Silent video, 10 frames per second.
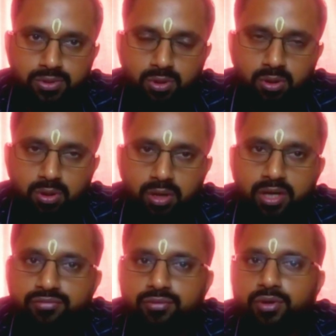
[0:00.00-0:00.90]
So
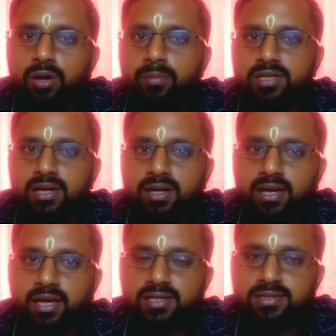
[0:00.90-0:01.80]
if your mother
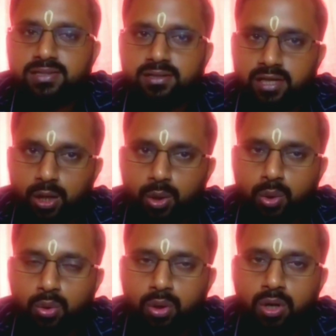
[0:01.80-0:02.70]
tongue is
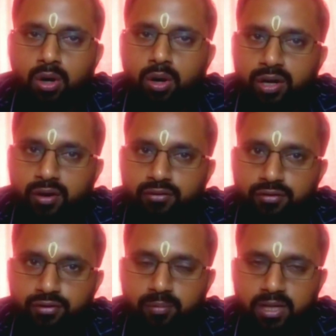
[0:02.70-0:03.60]
Telugu, or
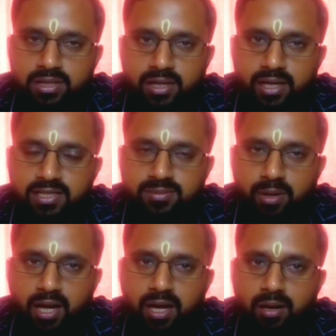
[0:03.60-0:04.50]
if your mother tongue is
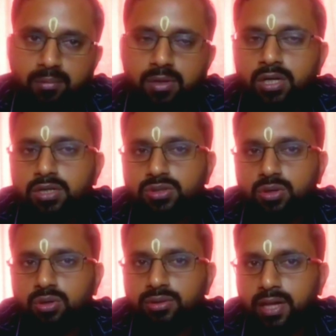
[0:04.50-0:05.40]
Malayalam,
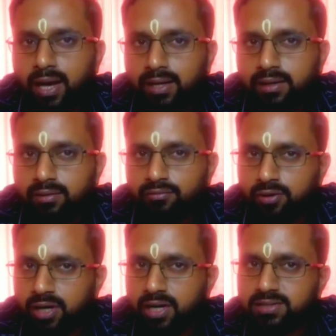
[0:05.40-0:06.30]
so that
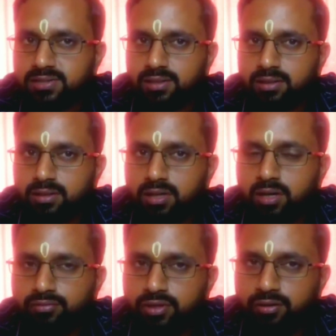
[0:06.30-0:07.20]
words,
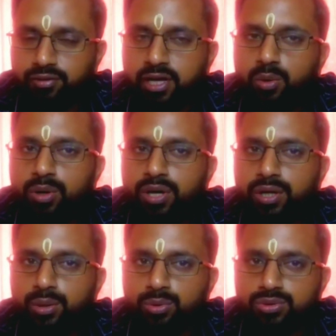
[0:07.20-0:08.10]
the frequent
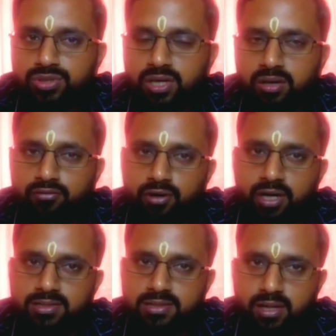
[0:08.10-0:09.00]
using
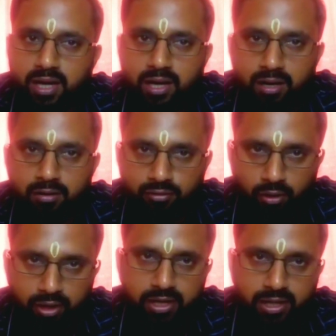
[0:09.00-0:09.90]
words, they are
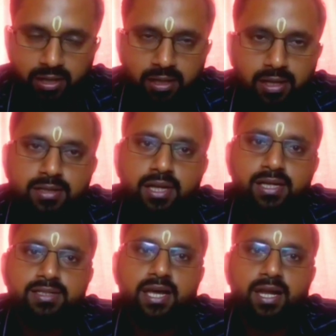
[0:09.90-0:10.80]
forgetting.
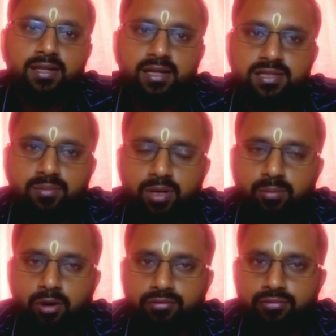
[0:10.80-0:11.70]
That is another
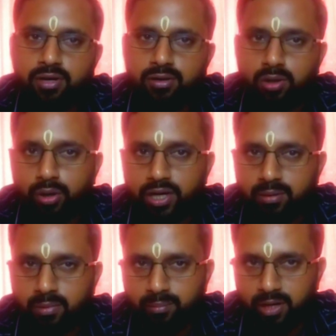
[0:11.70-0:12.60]
symptom of chronic
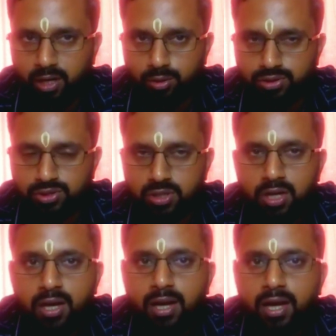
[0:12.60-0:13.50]
memory loss.
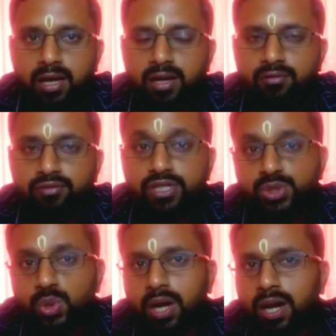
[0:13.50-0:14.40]
And
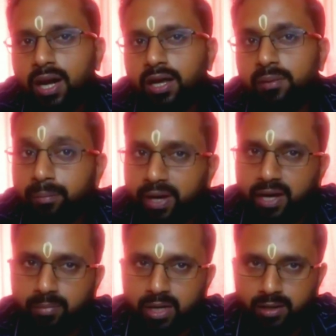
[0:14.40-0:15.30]
visual
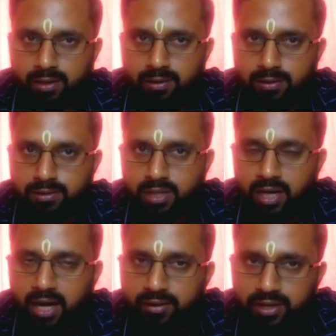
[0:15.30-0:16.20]
impairment, they
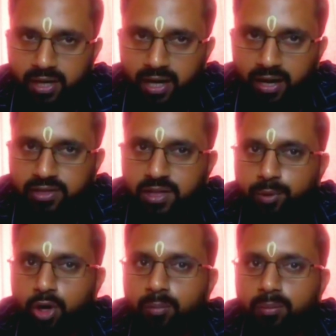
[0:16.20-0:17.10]
are having the
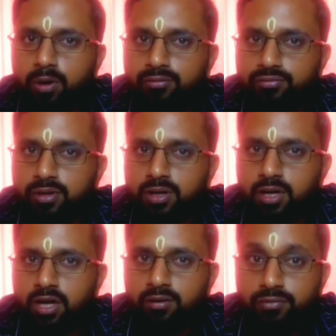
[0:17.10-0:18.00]
problem
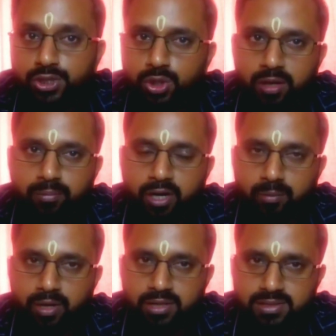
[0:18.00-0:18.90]
of visual
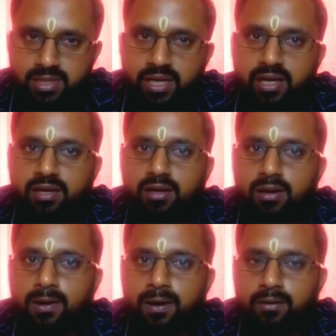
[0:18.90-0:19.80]
impairment, seeing
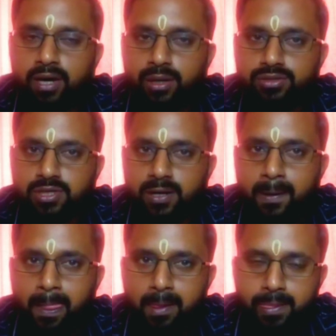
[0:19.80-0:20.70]

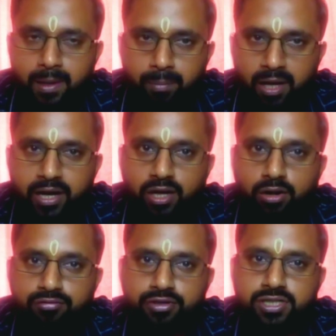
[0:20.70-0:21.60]
the blurring
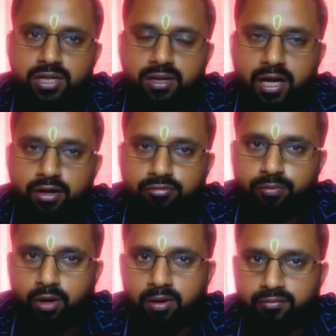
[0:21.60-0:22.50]
of vision kind of
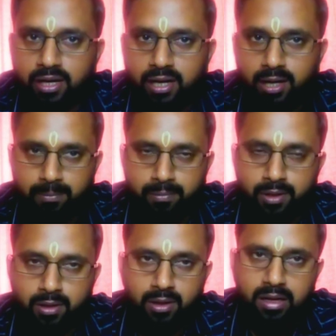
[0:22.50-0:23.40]
problem will come.
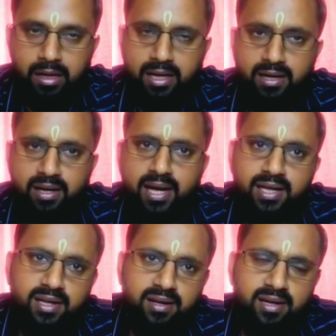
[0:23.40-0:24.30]
And
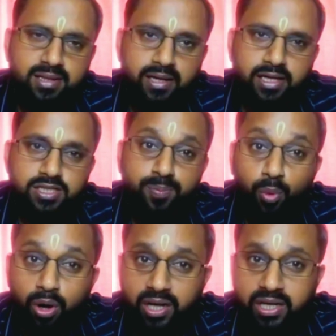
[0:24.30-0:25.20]
another thing is
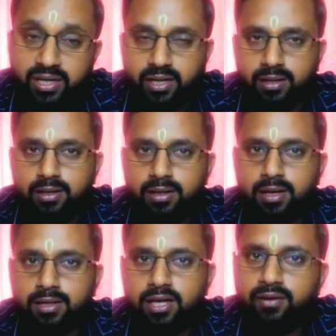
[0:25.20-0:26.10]
poor eating.
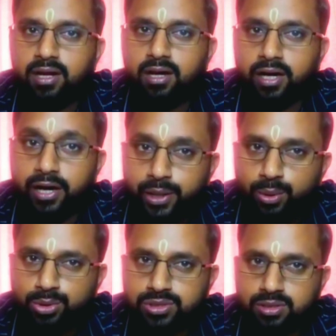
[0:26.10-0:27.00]
They will
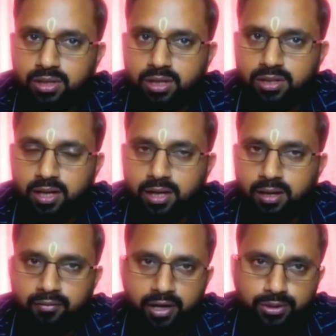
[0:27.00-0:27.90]
reduce
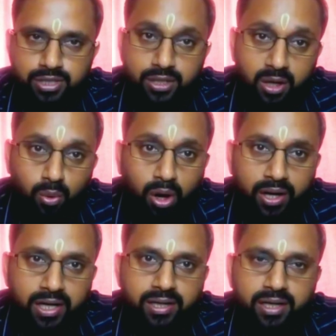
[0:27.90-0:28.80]
the
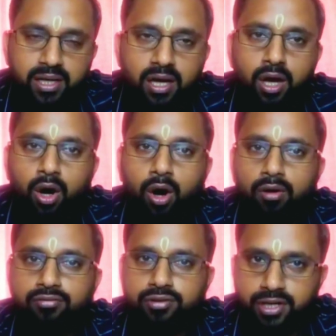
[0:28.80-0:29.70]
quantity
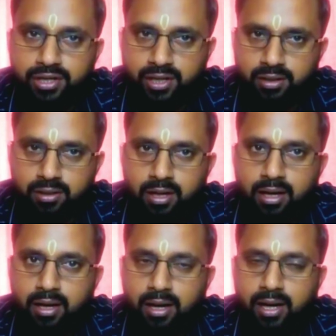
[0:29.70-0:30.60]
of eating,
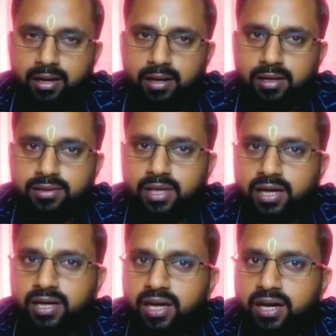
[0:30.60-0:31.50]
and
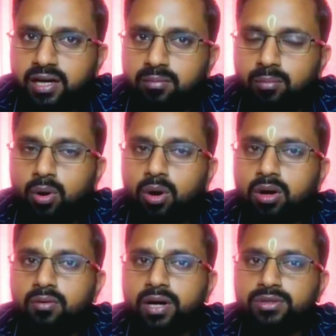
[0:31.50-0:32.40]
they need
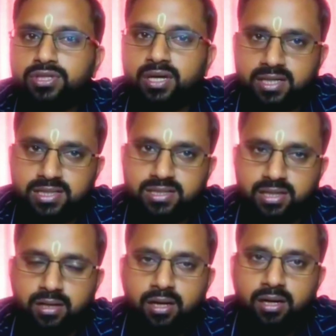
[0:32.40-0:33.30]
more rest.
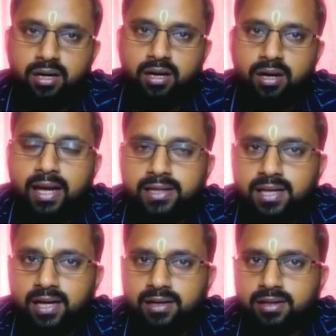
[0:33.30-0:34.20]
Like
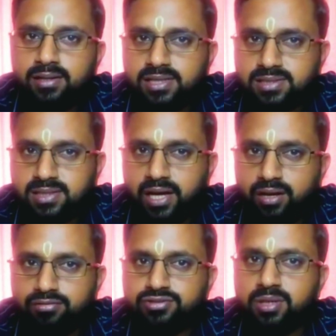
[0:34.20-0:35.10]
that, this
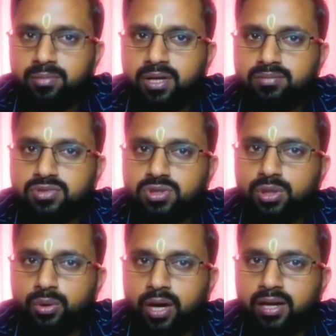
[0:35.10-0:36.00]
kind of symptoms
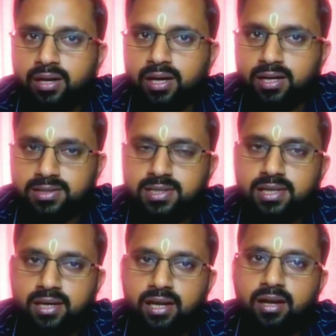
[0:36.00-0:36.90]
you can
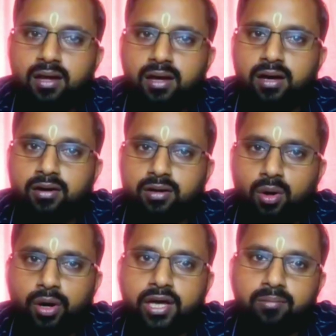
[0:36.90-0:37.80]
see in
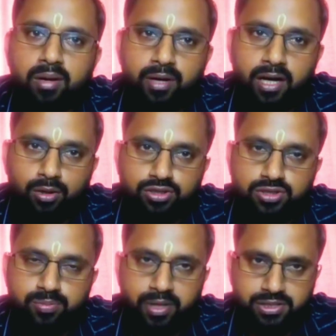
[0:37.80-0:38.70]
chronic memory
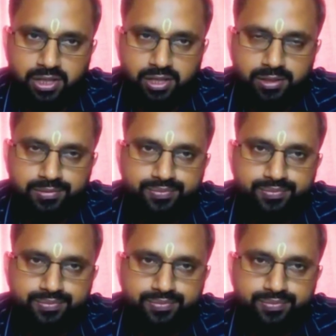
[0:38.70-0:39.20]
loss patient.